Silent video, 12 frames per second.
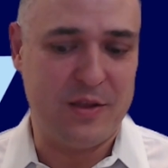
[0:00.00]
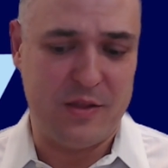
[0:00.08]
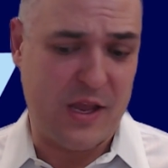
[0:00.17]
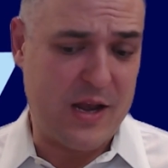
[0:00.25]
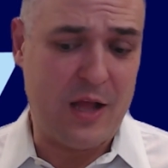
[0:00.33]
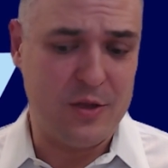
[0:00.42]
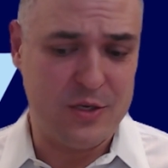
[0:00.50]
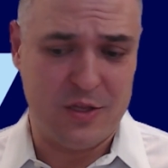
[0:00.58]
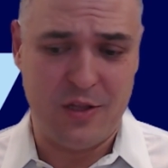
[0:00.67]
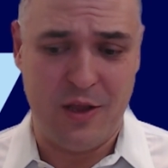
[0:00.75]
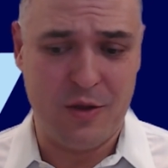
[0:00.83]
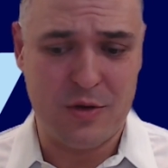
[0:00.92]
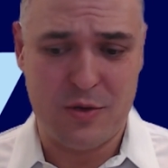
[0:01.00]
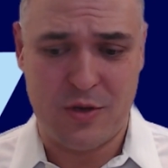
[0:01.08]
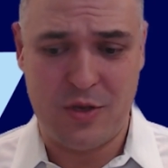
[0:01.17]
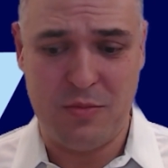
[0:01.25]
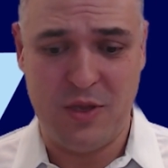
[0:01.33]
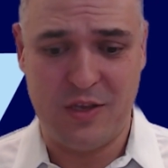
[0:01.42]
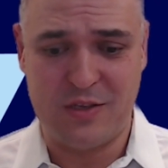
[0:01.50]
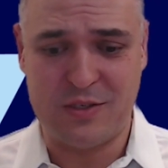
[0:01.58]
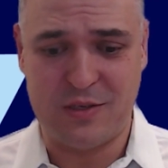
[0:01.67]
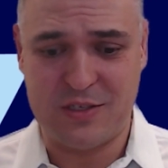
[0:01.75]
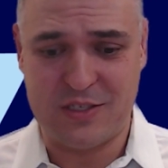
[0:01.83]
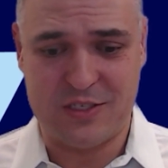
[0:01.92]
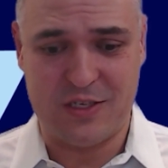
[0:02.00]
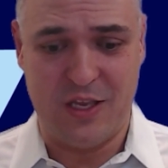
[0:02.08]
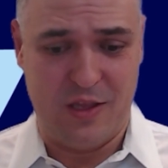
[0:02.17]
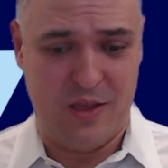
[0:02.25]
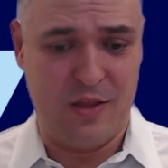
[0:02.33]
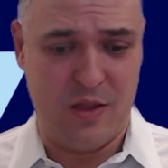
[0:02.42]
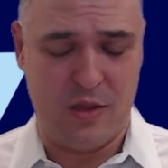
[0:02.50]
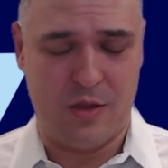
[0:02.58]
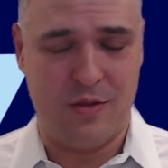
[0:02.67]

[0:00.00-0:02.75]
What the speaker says: analogy of the language to me is in